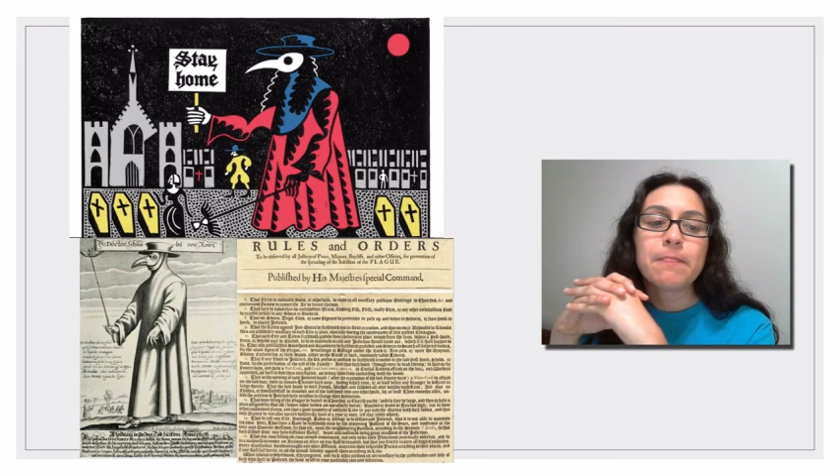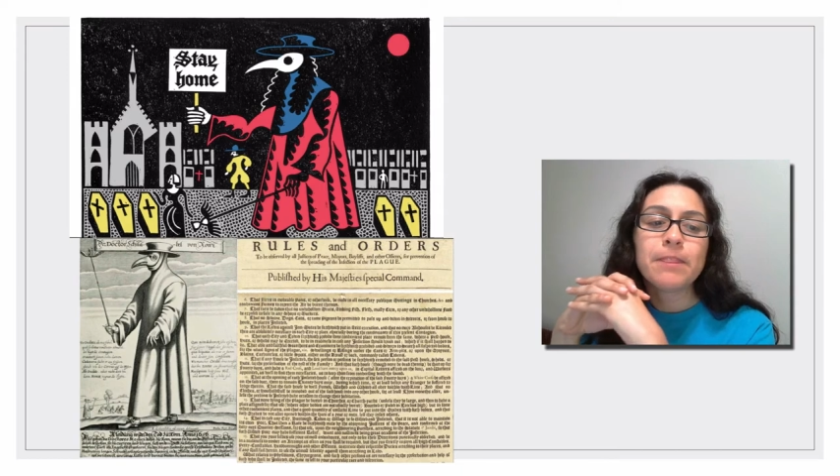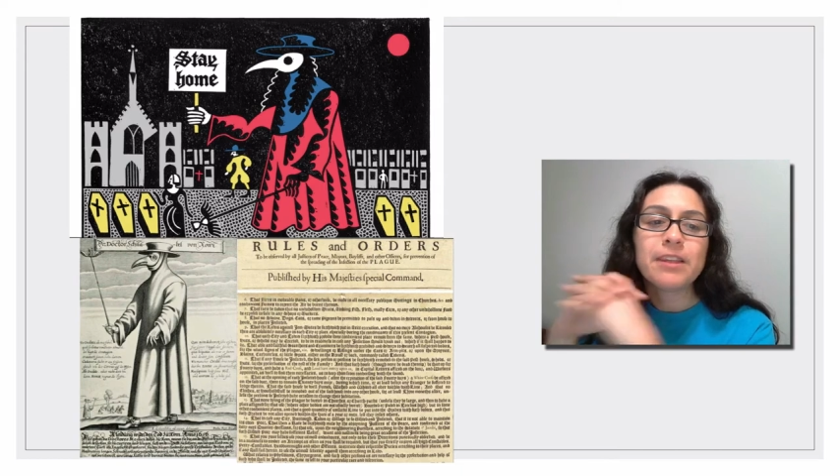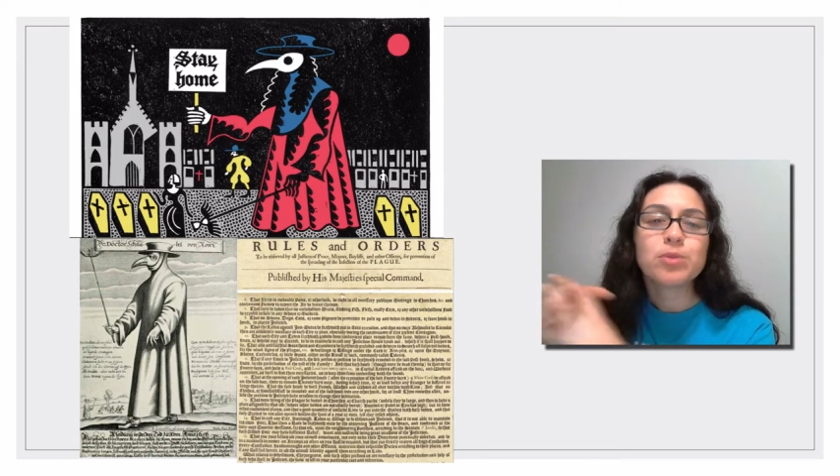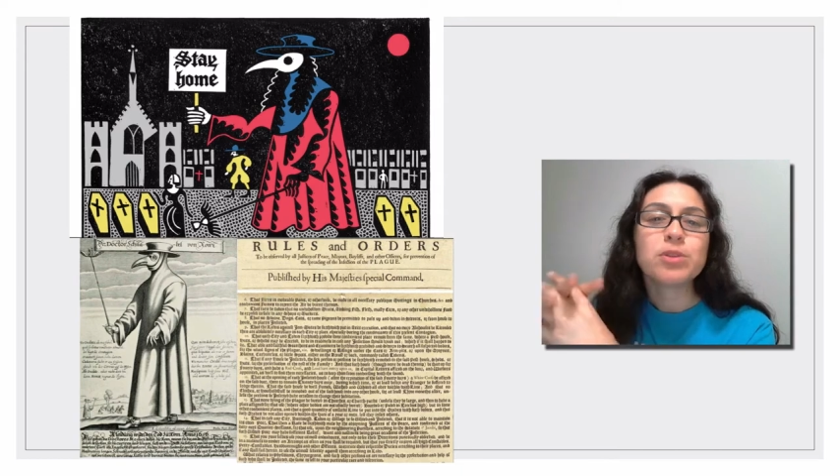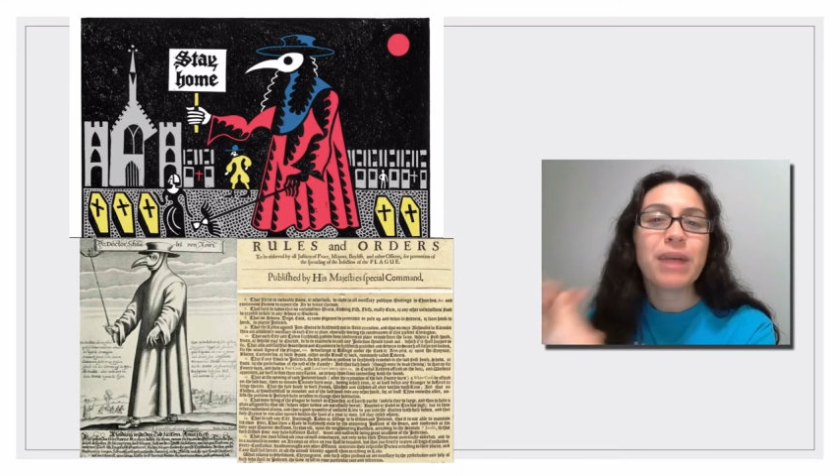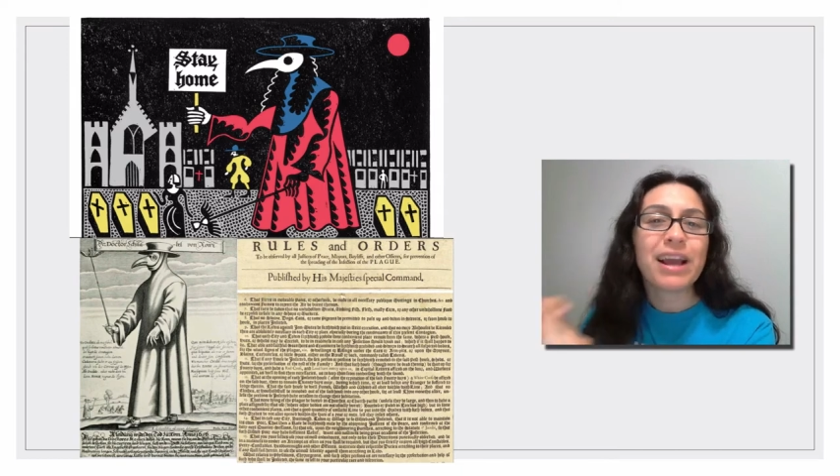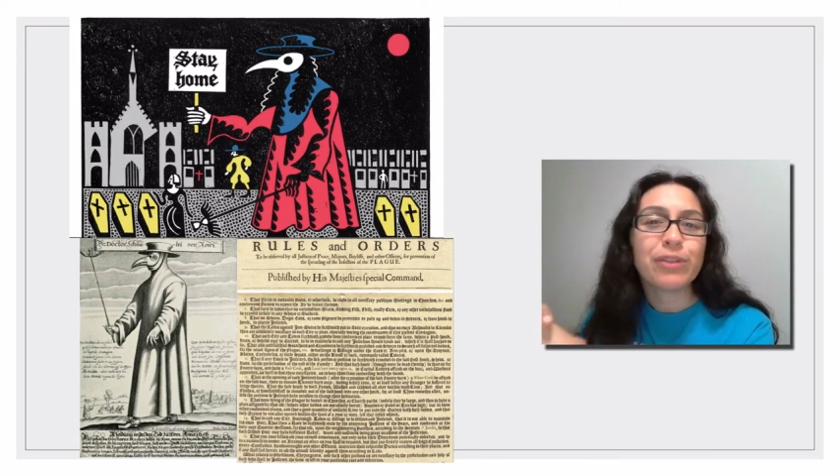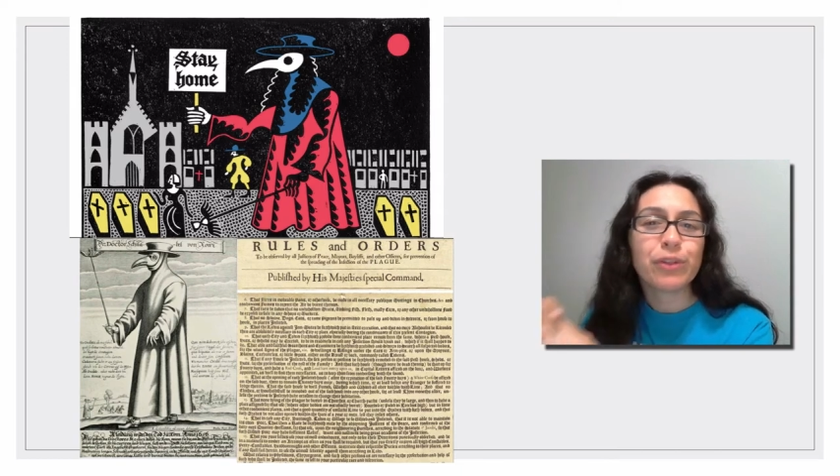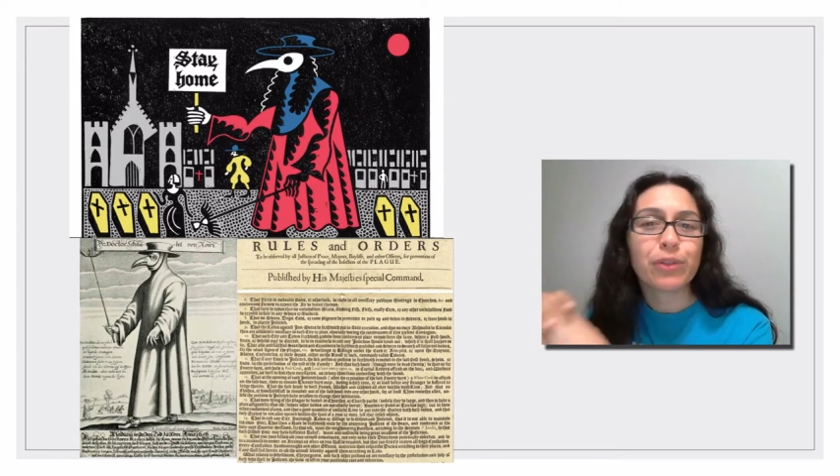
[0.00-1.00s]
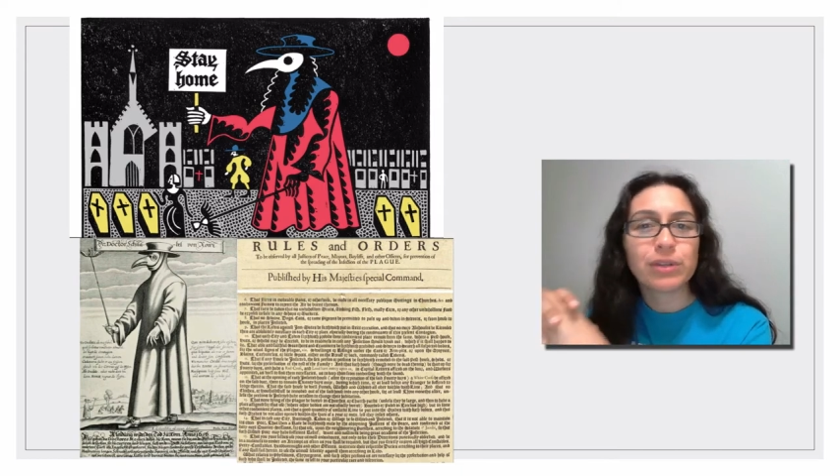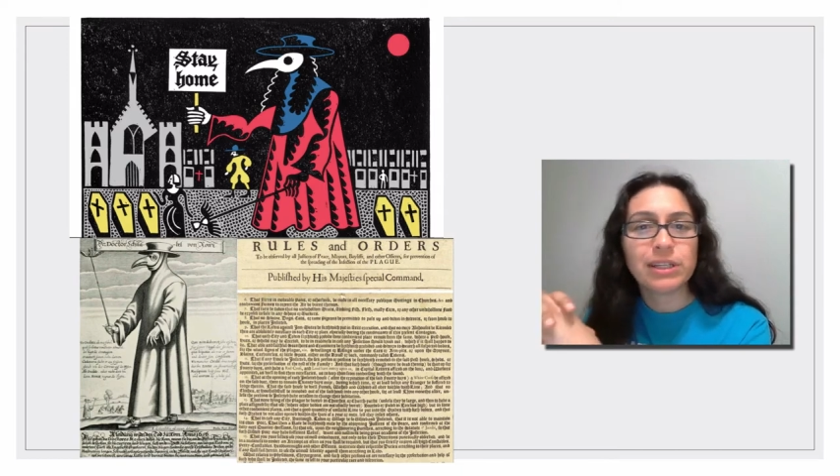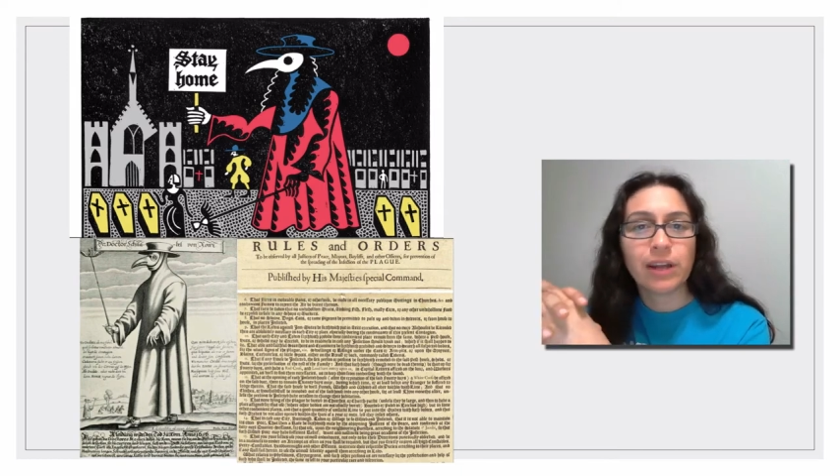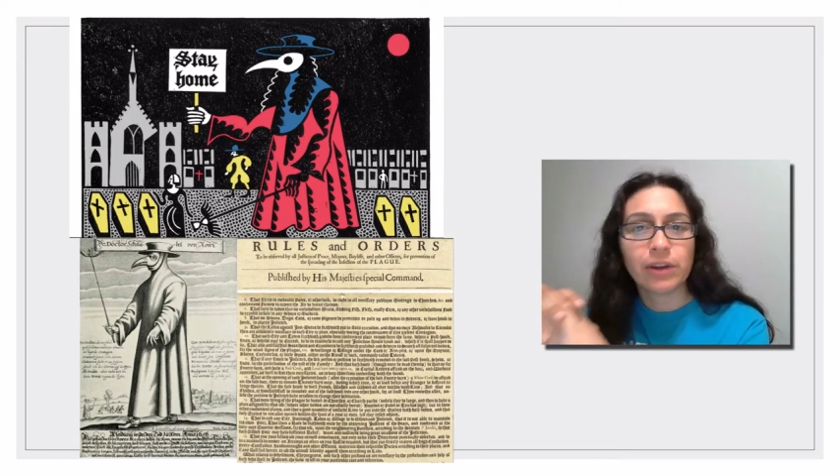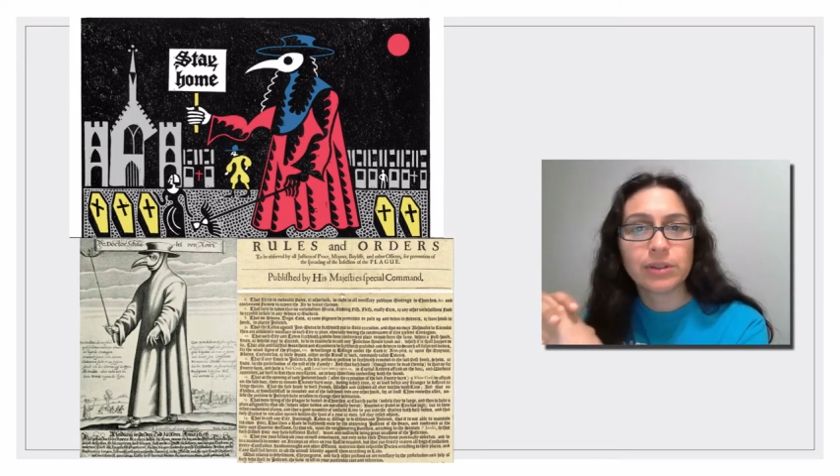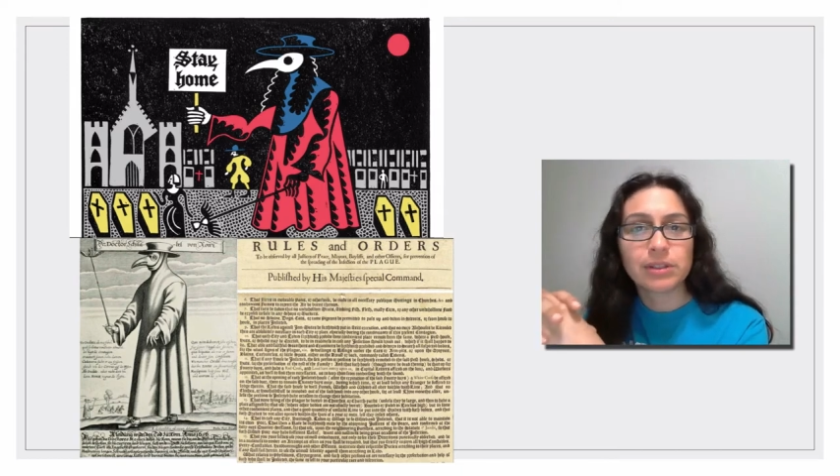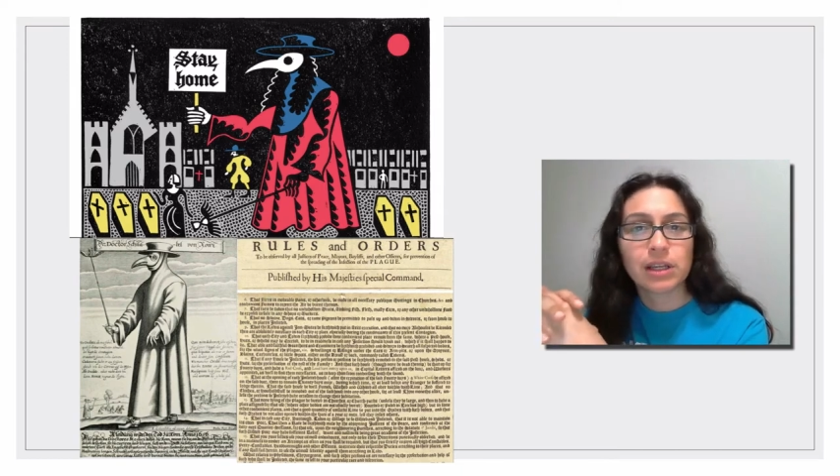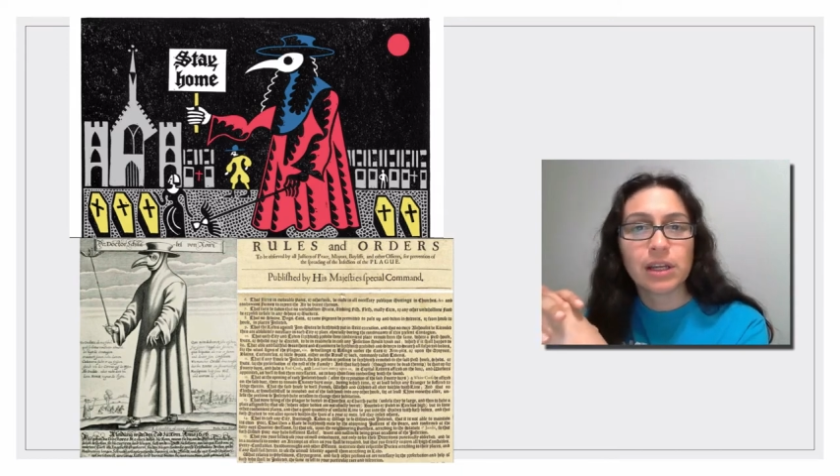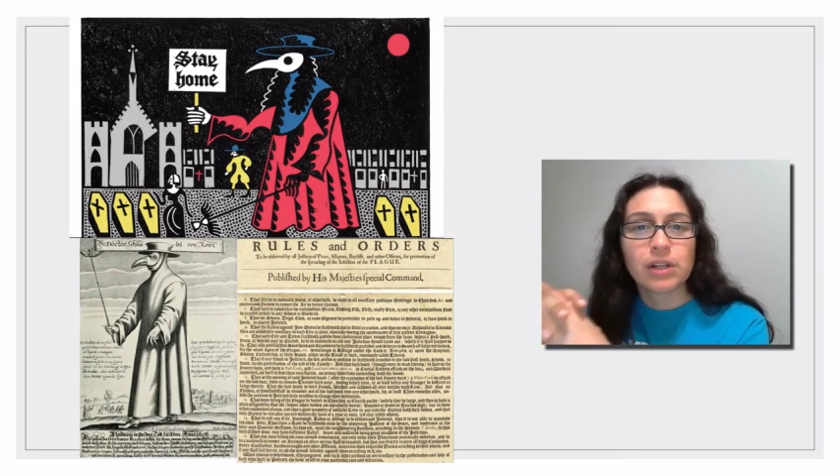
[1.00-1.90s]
This was back in the 1300s.